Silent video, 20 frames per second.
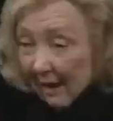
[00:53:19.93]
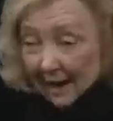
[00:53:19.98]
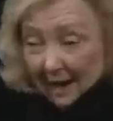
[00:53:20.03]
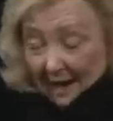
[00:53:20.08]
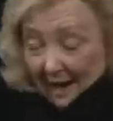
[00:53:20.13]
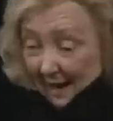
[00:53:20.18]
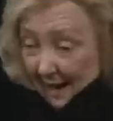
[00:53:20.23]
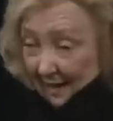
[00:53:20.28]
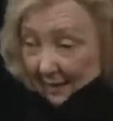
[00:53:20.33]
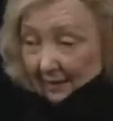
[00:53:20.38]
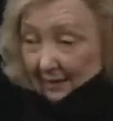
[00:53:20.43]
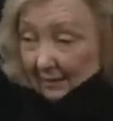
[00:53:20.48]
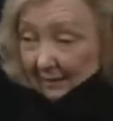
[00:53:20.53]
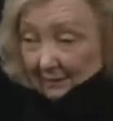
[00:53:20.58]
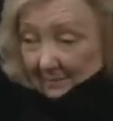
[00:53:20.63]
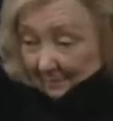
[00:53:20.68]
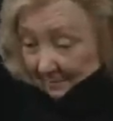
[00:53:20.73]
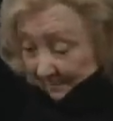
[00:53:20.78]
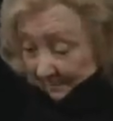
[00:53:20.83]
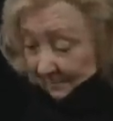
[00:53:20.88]
our
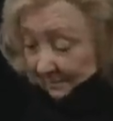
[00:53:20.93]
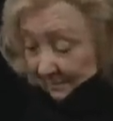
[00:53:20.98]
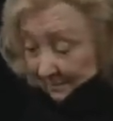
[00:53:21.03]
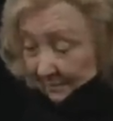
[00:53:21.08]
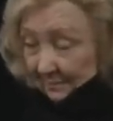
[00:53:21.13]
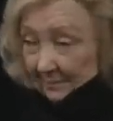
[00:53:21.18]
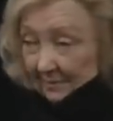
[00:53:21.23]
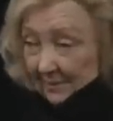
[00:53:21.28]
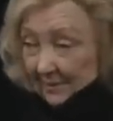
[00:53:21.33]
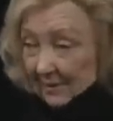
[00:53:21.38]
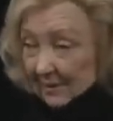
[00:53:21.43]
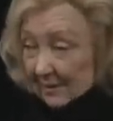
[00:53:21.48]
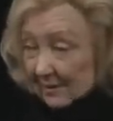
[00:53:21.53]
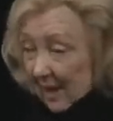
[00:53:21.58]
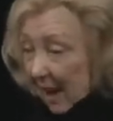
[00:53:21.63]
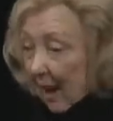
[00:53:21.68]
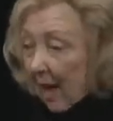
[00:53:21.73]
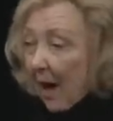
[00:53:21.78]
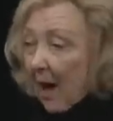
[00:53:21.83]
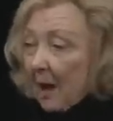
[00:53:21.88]
predetermined areas are
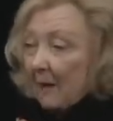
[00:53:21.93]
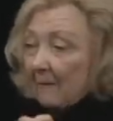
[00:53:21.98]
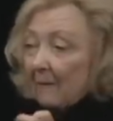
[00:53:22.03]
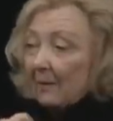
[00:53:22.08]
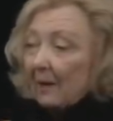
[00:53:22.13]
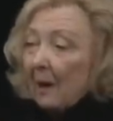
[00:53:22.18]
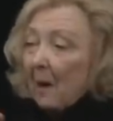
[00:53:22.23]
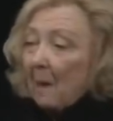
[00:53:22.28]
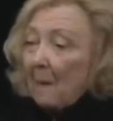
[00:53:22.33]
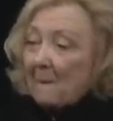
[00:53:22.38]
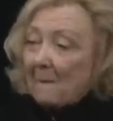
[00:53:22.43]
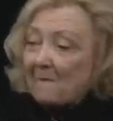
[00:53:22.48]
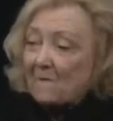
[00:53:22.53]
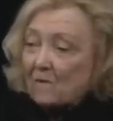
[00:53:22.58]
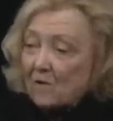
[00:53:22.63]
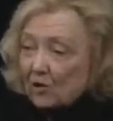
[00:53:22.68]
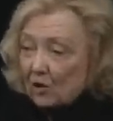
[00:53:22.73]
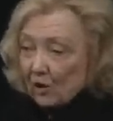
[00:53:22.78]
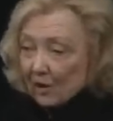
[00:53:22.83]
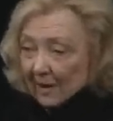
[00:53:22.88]
still very much
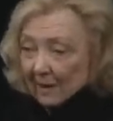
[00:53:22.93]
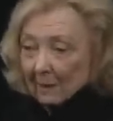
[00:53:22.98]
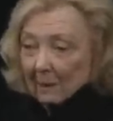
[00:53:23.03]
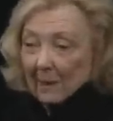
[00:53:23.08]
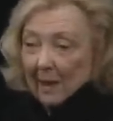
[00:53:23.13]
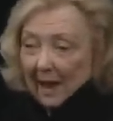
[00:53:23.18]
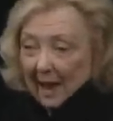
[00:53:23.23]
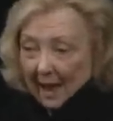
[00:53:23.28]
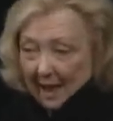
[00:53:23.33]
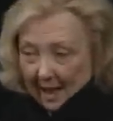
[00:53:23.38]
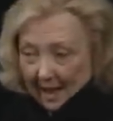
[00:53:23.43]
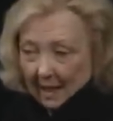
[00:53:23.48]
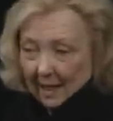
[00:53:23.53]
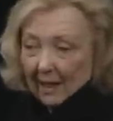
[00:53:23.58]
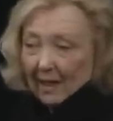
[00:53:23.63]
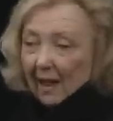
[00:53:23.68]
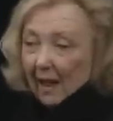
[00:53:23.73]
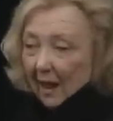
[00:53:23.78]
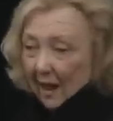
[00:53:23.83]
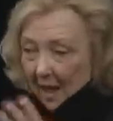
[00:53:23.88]
predetermined.
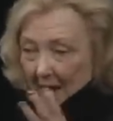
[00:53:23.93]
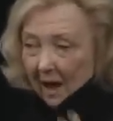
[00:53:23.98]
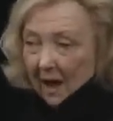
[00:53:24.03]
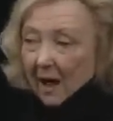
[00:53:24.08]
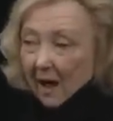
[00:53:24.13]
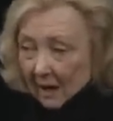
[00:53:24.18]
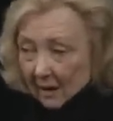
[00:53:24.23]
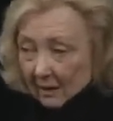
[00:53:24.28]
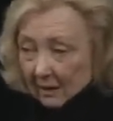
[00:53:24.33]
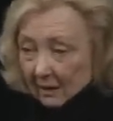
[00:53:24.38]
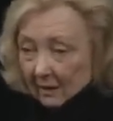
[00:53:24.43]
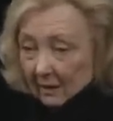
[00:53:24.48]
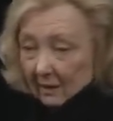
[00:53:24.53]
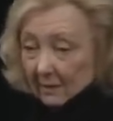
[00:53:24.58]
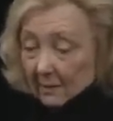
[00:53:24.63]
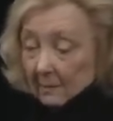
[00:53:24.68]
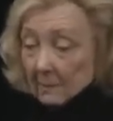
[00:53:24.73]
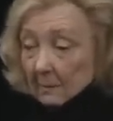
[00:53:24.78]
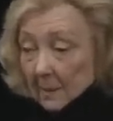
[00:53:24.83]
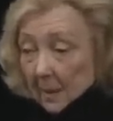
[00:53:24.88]
And there's a
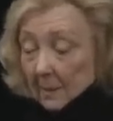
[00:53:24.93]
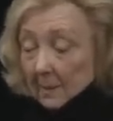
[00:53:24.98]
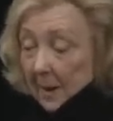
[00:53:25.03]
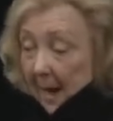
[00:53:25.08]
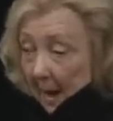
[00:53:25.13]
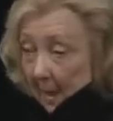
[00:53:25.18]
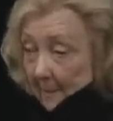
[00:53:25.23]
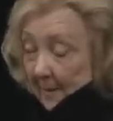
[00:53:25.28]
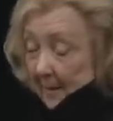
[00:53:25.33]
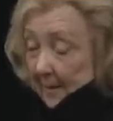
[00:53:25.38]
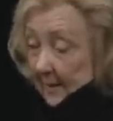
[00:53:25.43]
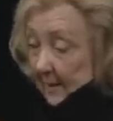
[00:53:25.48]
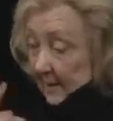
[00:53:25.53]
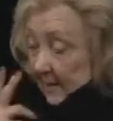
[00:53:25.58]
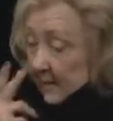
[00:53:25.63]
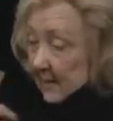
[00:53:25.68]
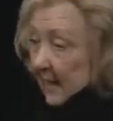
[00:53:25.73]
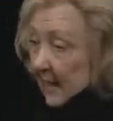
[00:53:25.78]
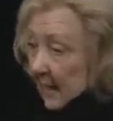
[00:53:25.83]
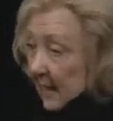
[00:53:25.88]
lot of comfort in
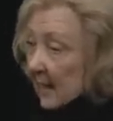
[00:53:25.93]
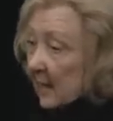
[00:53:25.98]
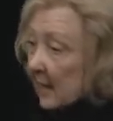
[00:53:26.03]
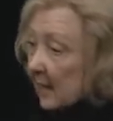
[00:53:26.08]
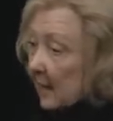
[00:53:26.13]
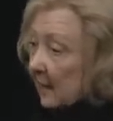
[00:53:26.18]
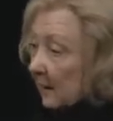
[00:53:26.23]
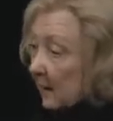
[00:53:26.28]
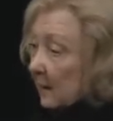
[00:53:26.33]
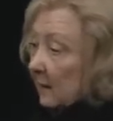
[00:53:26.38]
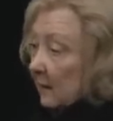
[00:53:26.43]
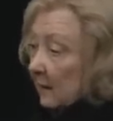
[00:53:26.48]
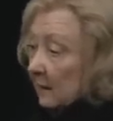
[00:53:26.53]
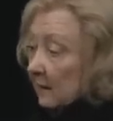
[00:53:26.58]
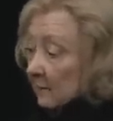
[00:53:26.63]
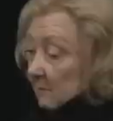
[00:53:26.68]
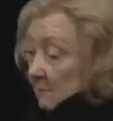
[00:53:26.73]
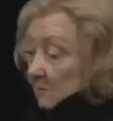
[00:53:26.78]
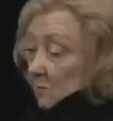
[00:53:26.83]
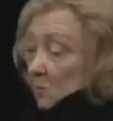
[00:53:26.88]
that.
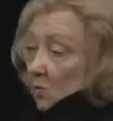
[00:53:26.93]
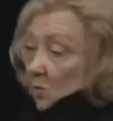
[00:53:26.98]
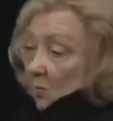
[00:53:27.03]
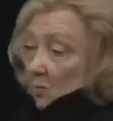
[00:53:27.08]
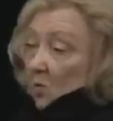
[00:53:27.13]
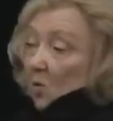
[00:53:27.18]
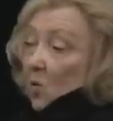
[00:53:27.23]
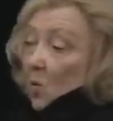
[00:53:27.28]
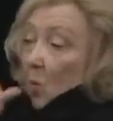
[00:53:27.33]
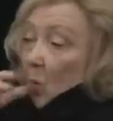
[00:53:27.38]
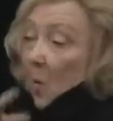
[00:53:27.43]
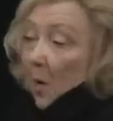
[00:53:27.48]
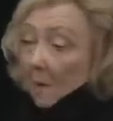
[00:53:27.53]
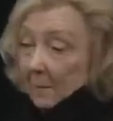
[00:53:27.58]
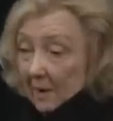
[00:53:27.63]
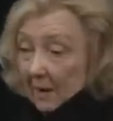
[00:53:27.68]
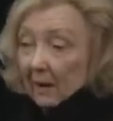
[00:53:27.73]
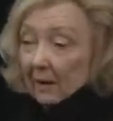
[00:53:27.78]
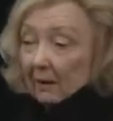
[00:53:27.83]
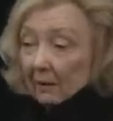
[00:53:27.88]
But I am
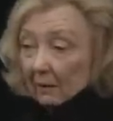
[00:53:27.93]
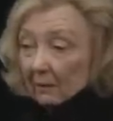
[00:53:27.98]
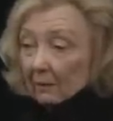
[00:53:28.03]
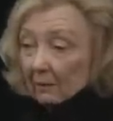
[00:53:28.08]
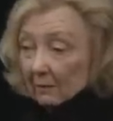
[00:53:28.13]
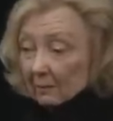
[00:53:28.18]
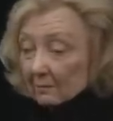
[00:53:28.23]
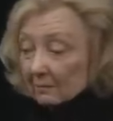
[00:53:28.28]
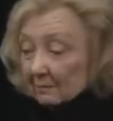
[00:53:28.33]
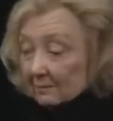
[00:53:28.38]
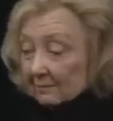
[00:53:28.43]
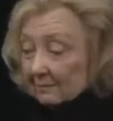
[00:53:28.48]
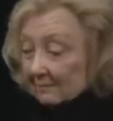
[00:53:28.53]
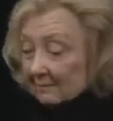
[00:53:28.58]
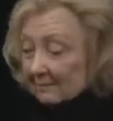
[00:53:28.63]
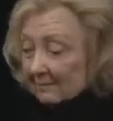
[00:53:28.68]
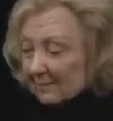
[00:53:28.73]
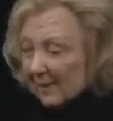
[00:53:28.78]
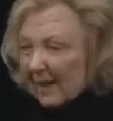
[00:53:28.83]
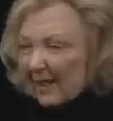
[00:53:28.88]
happy to see a lot
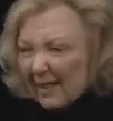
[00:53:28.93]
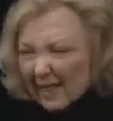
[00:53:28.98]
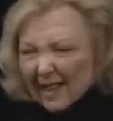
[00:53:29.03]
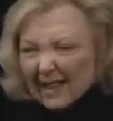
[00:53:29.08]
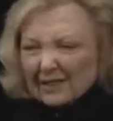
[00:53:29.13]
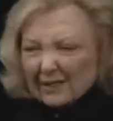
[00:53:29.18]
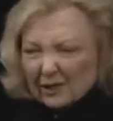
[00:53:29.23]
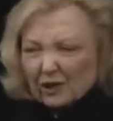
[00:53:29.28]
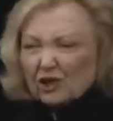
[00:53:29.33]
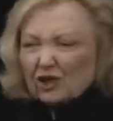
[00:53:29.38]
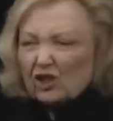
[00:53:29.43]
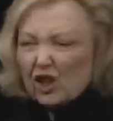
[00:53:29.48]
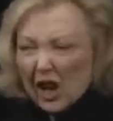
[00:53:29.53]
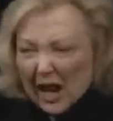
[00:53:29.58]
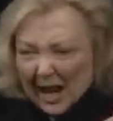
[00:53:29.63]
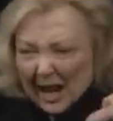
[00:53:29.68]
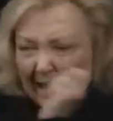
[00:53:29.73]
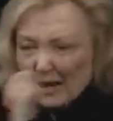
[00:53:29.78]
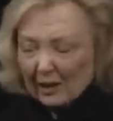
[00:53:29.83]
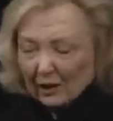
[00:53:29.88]
of women
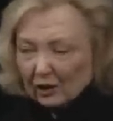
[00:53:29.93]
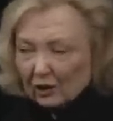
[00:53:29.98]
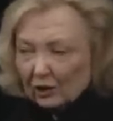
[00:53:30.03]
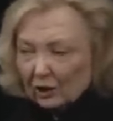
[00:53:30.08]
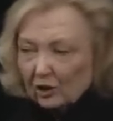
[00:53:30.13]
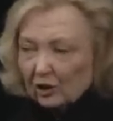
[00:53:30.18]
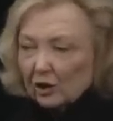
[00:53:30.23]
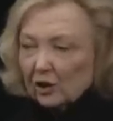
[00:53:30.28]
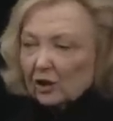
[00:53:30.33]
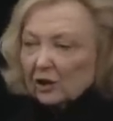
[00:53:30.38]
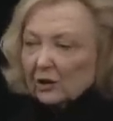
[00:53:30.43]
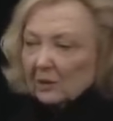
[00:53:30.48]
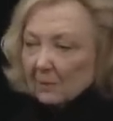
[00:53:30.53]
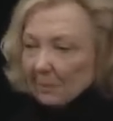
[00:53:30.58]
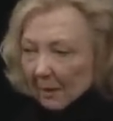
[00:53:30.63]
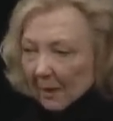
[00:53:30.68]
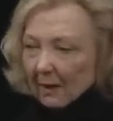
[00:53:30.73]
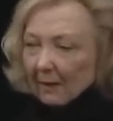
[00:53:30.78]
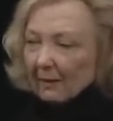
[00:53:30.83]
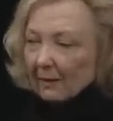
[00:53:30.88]
uh, challenge
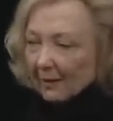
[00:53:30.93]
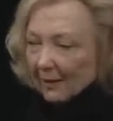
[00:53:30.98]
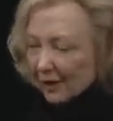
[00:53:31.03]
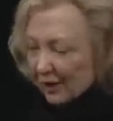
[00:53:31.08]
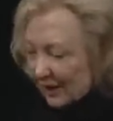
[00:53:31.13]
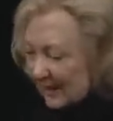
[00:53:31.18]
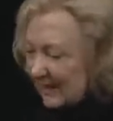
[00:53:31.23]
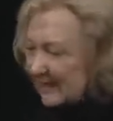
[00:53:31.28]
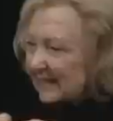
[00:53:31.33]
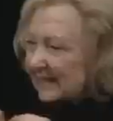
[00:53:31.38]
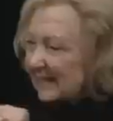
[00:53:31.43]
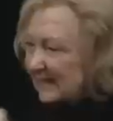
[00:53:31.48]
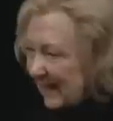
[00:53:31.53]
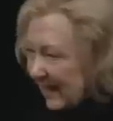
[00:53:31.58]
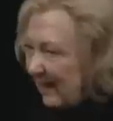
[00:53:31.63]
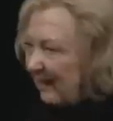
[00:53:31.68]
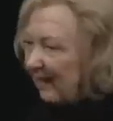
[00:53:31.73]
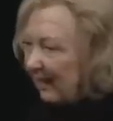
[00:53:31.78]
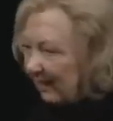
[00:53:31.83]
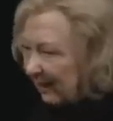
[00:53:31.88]
that and change
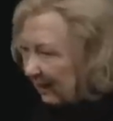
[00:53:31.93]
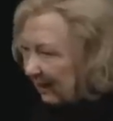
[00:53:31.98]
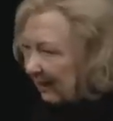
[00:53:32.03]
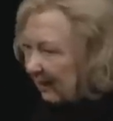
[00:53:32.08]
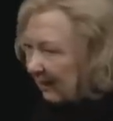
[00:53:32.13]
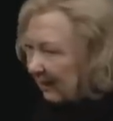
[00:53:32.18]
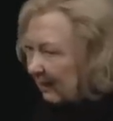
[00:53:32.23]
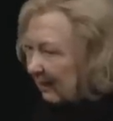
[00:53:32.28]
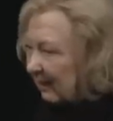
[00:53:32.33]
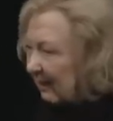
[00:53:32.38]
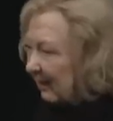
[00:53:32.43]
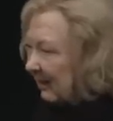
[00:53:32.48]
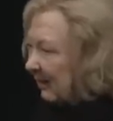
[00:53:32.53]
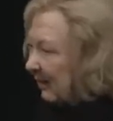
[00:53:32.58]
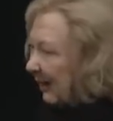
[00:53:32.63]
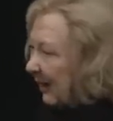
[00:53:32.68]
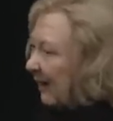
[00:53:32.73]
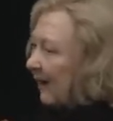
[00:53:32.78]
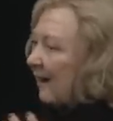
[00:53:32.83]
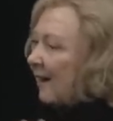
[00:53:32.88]
that. Uh,
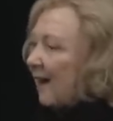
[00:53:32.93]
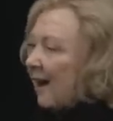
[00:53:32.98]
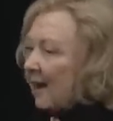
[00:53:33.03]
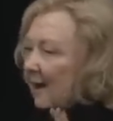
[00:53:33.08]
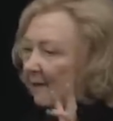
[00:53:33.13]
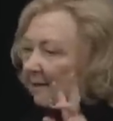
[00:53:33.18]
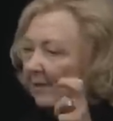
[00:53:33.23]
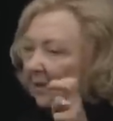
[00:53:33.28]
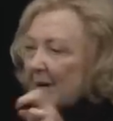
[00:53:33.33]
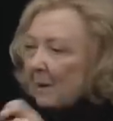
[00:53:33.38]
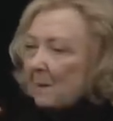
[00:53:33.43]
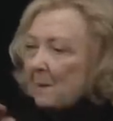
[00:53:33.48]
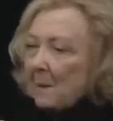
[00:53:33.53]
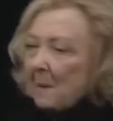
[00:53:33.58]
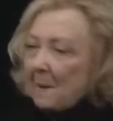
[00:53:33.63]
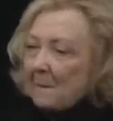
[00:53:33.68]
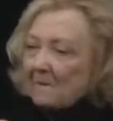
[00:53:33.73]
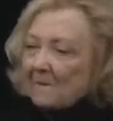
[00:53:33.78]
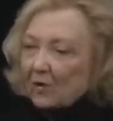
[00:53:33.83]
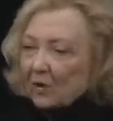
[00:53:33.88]
but there's still a
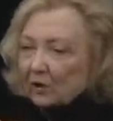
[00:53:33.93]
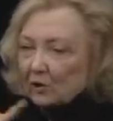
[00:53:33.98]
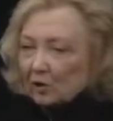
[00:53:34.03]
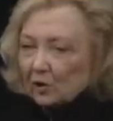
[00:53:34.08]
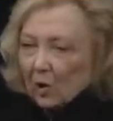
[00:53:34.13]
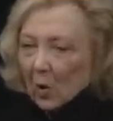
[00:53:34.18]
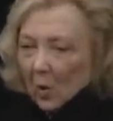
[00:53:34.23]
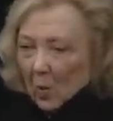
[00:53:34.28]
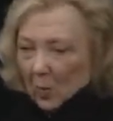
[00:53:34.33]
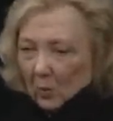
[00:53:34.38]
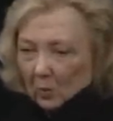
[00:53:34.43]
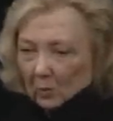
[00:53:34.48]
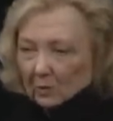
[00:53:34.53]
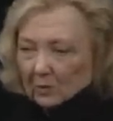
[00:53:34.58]
lot